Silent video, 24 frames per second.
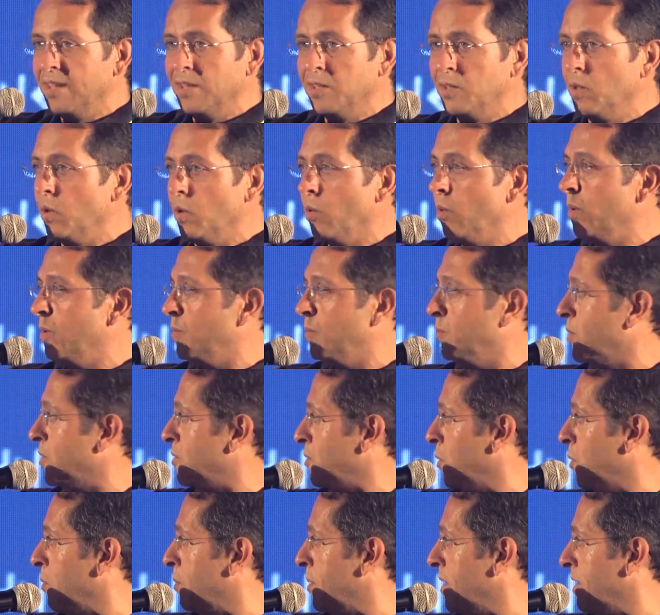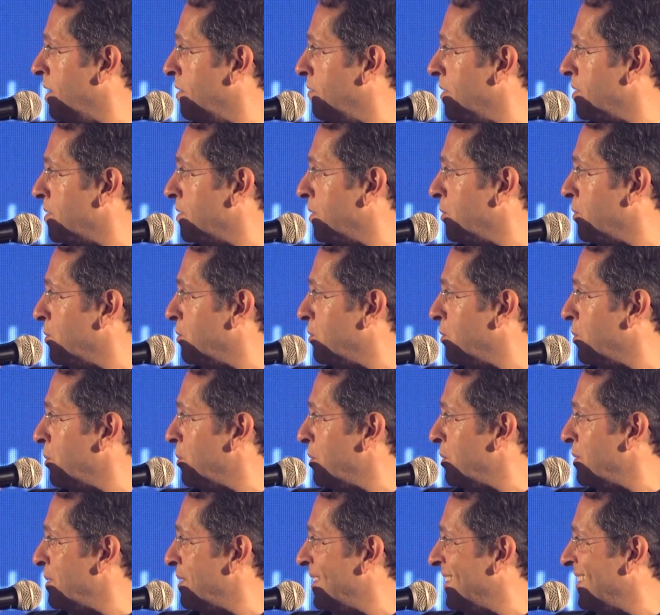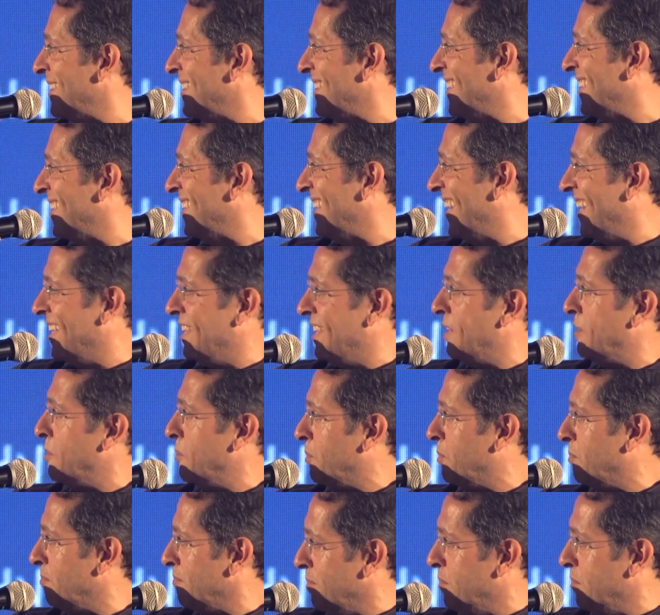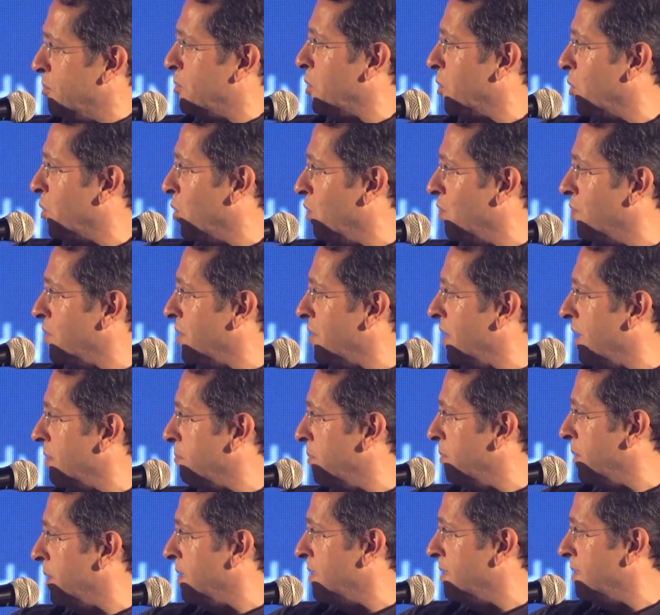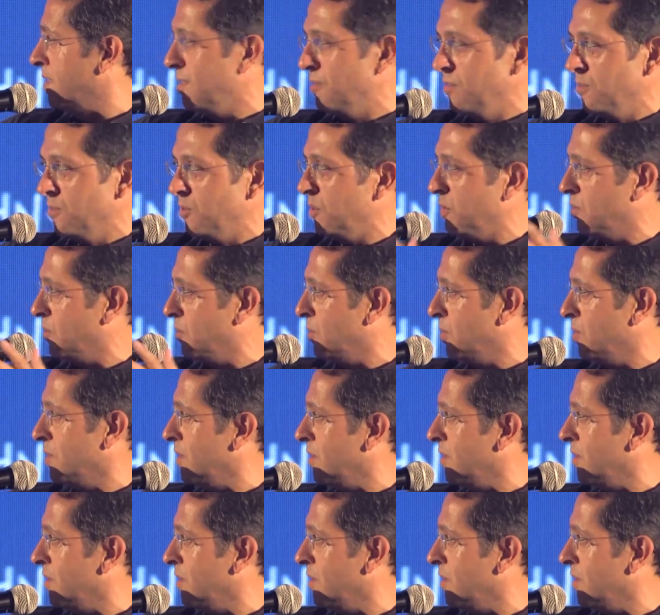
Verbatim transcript: no one was opening physical stores, and, and then you, you took over that place and you just turned